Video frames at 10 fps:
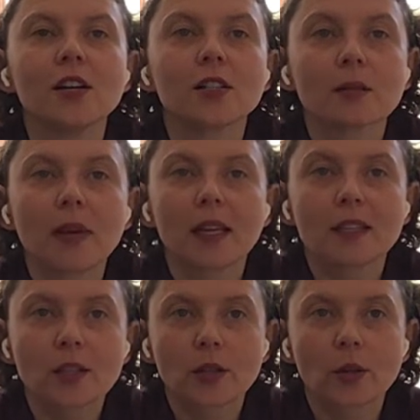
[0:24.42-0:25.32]
to make
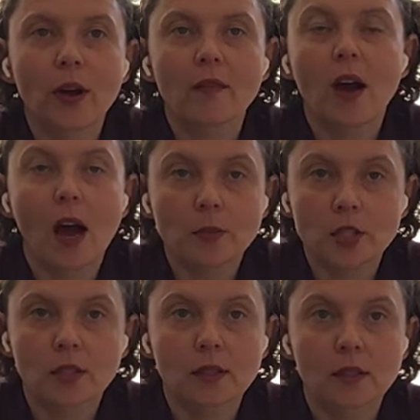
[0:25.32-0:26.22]
it so you have
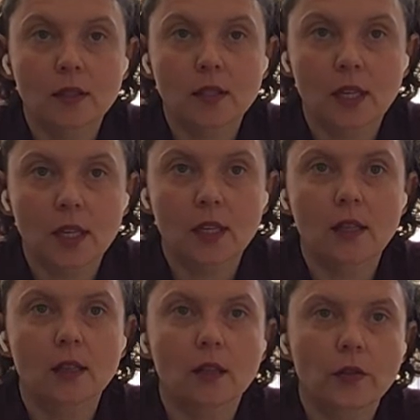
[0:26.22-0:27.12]
options
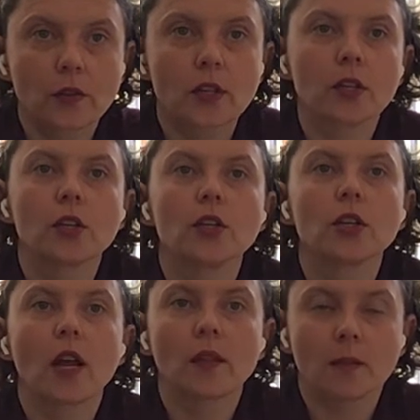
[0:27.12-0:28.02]
in the
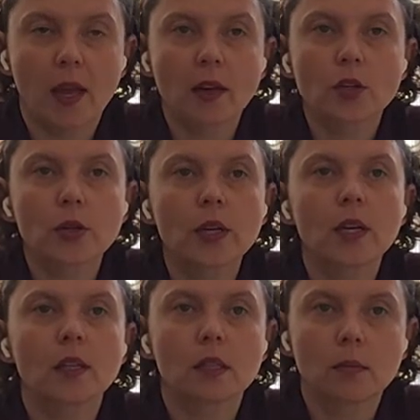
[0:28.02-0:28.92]
fridge and the
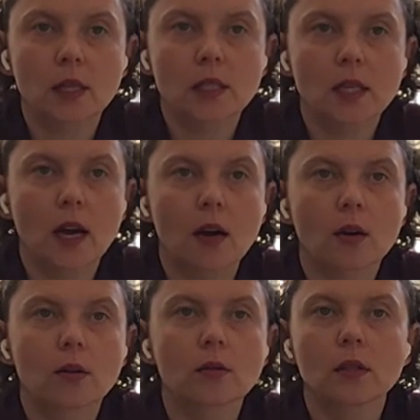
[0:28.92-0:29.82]
pantry to bust
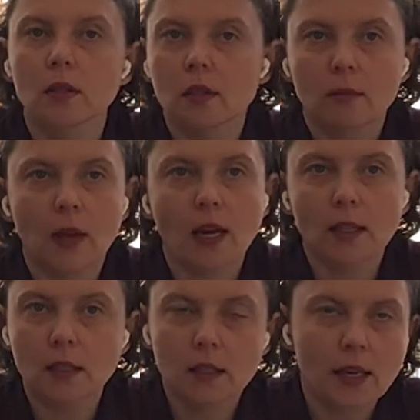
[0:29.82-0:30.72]
out some kind
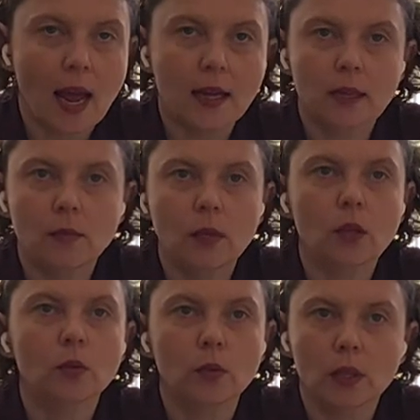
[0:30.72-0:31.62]
of snack and
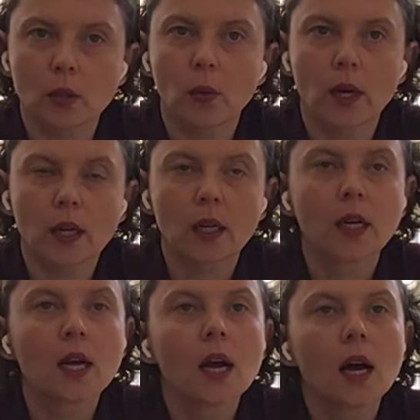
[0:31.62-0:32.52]
meal real quick.
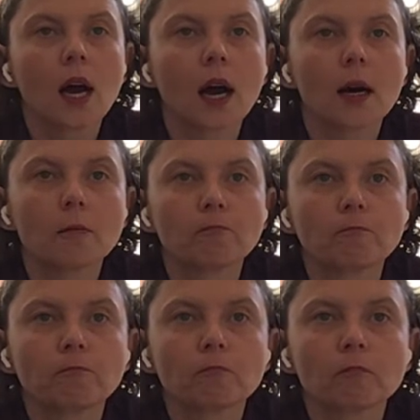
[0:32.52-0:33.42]
Um,